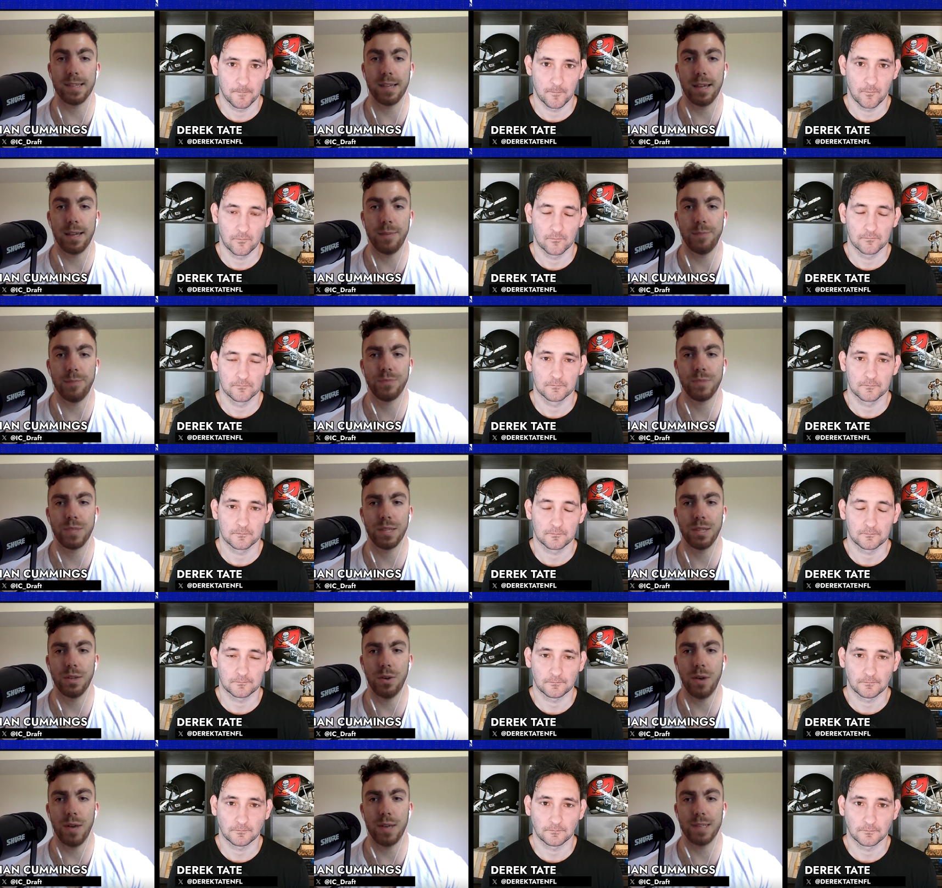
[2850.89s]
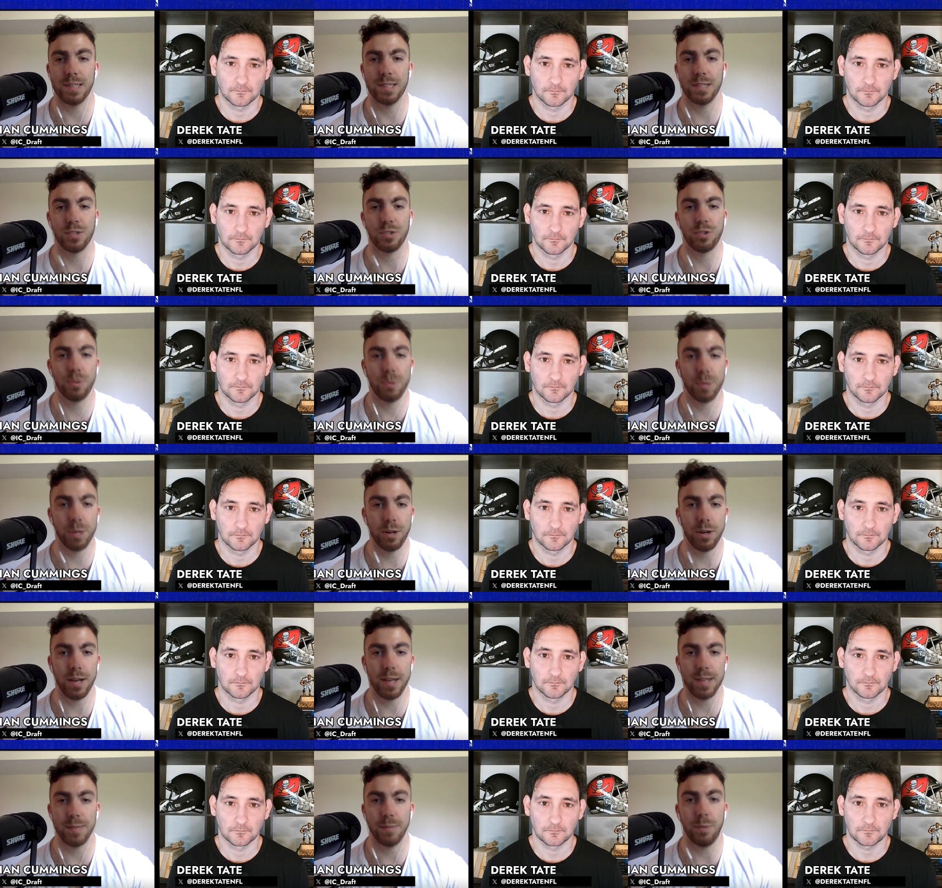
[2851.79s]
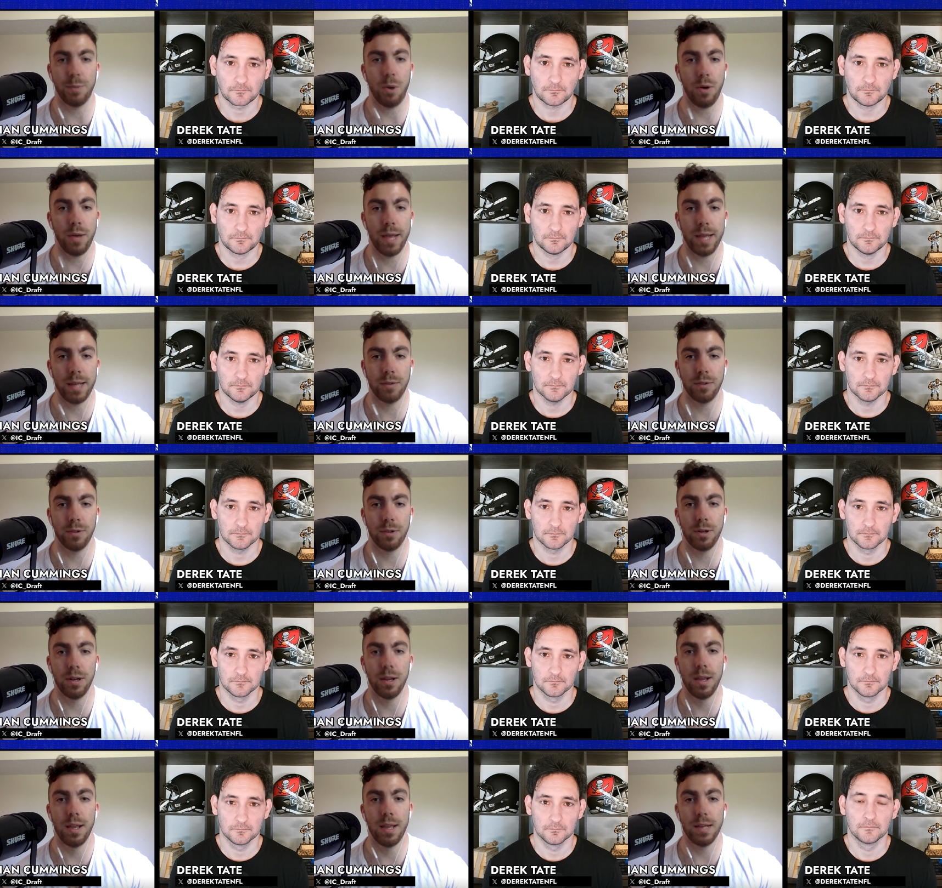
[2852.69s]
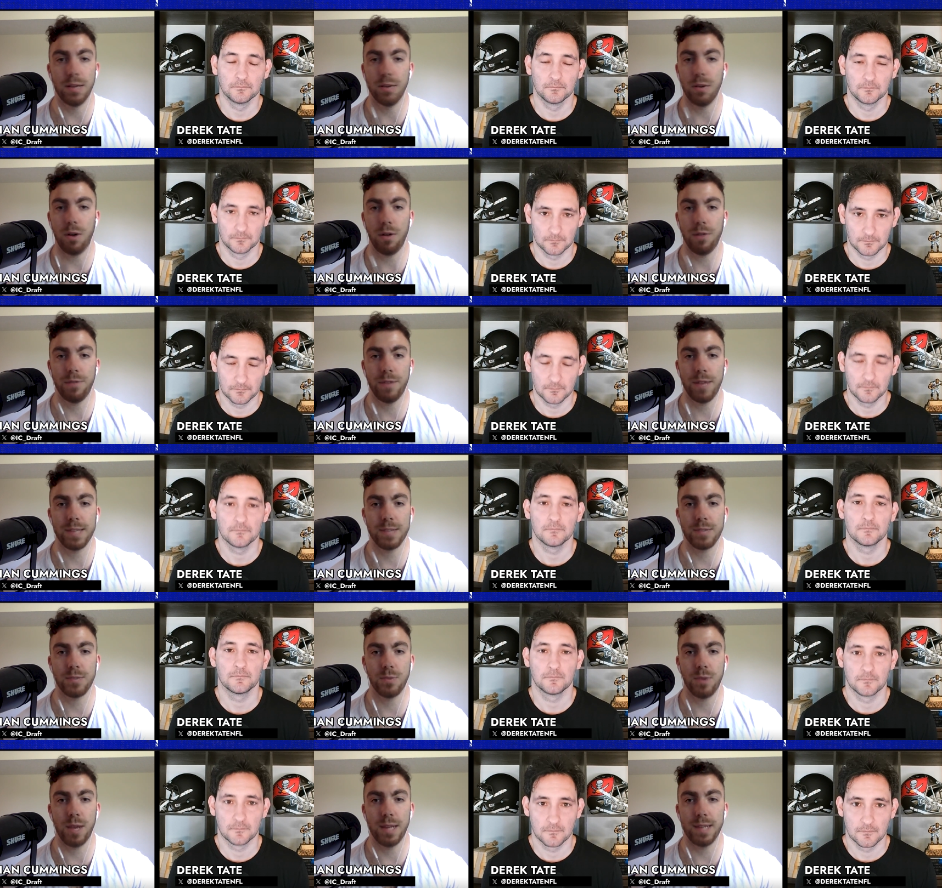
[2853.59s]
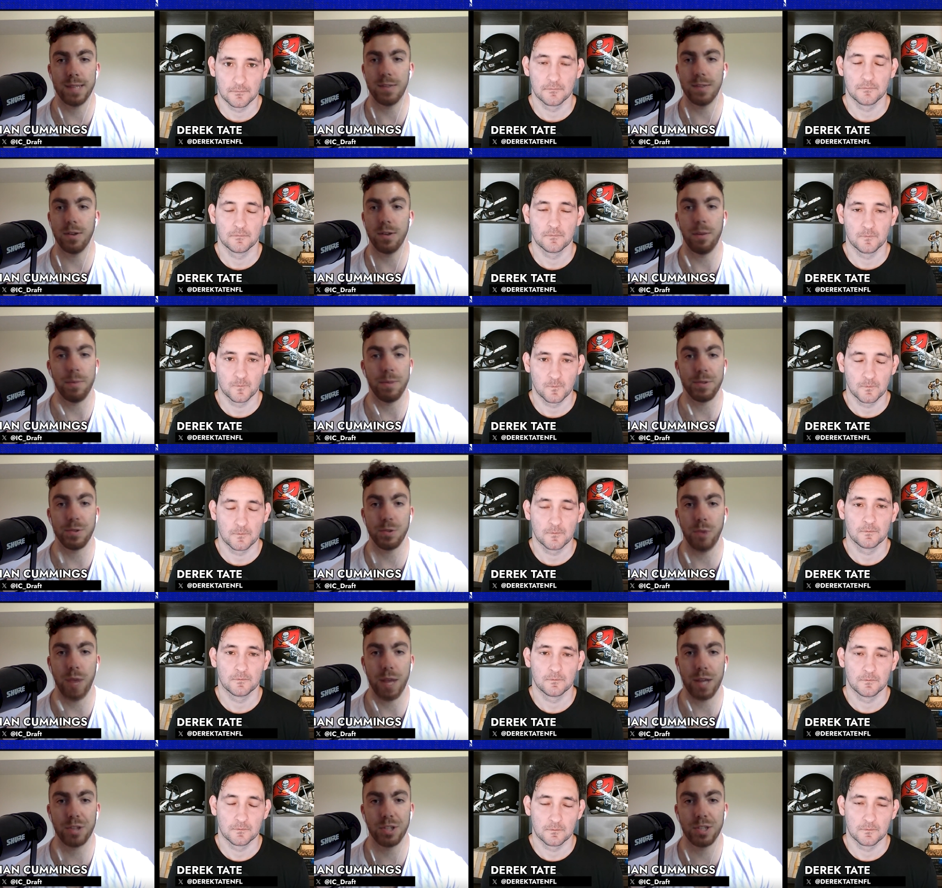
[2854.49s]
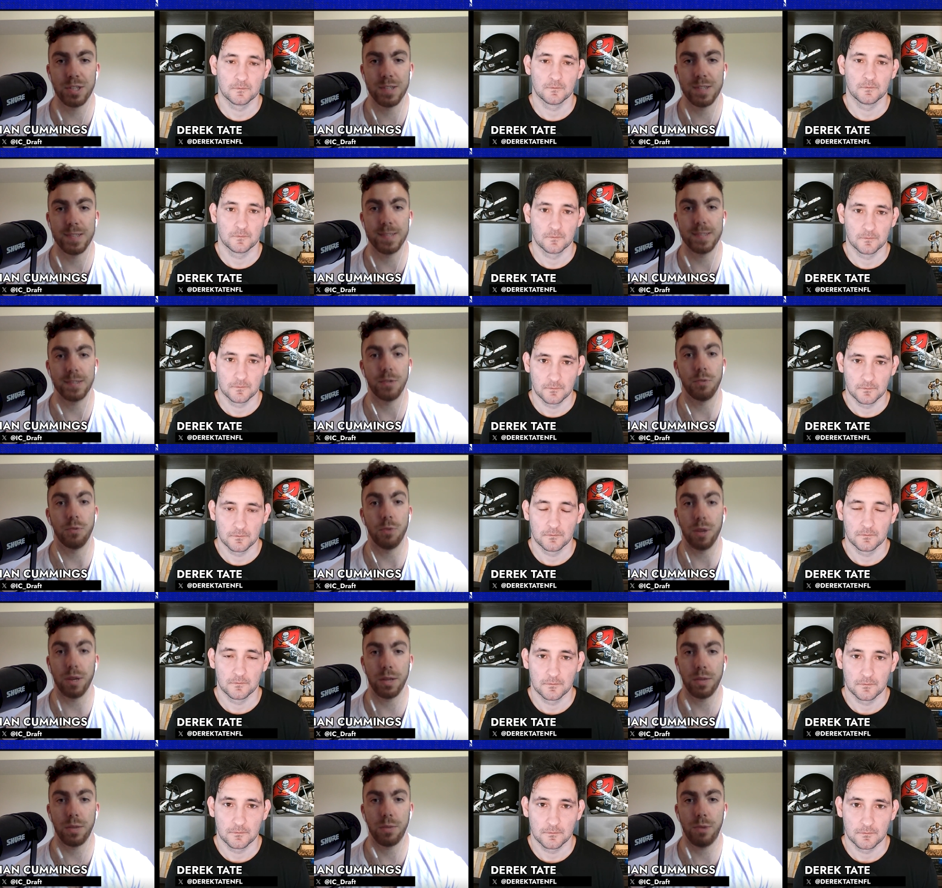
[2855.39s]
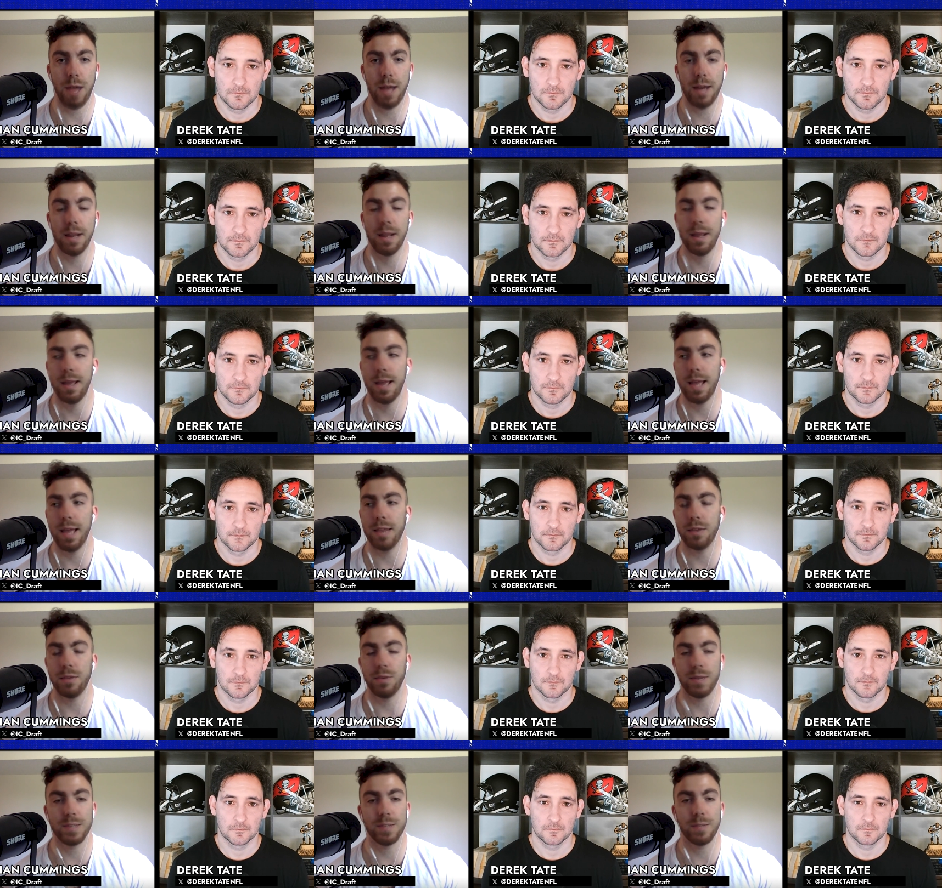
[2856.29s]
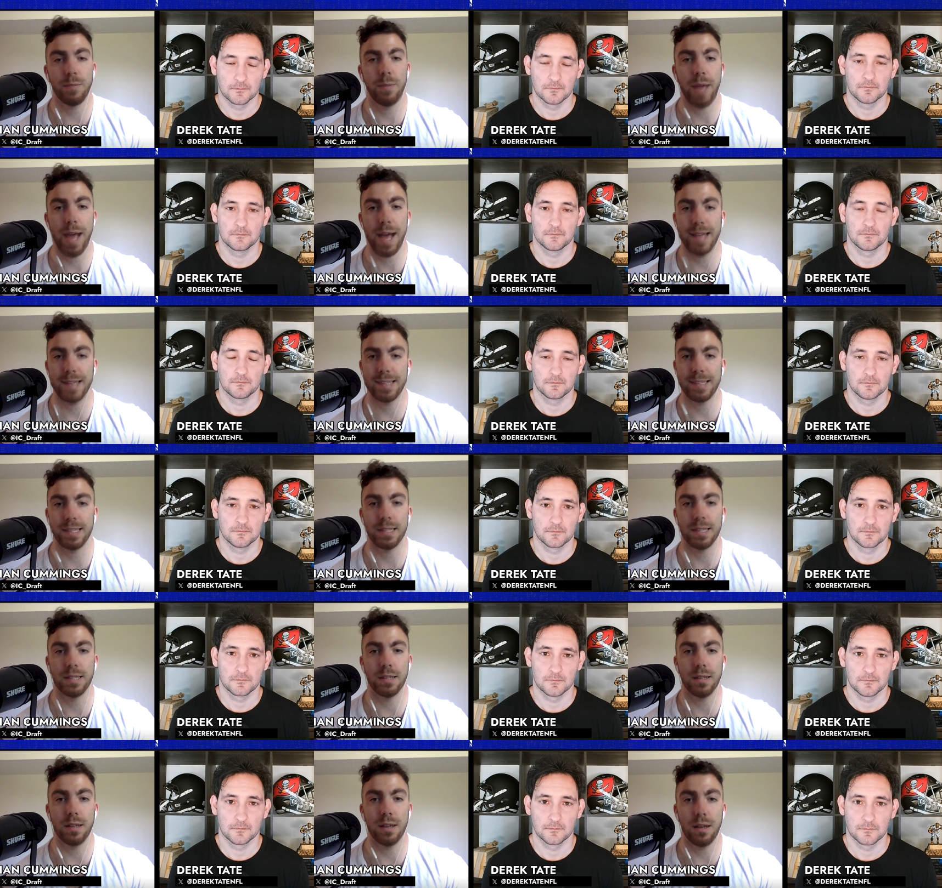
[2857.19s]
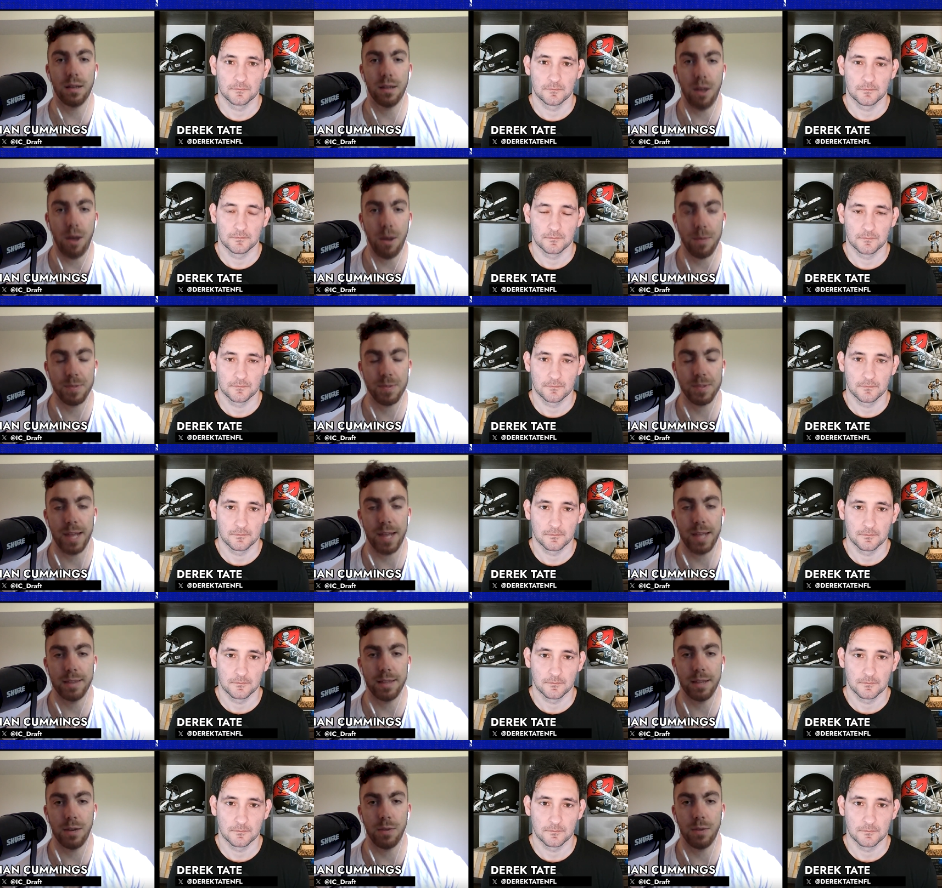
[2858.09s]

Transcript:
Speaker 1: as a you know, as a distributor, as a ball handler in an offense, right? He's good on misdirections. He's a good running threat. And there is some passing upside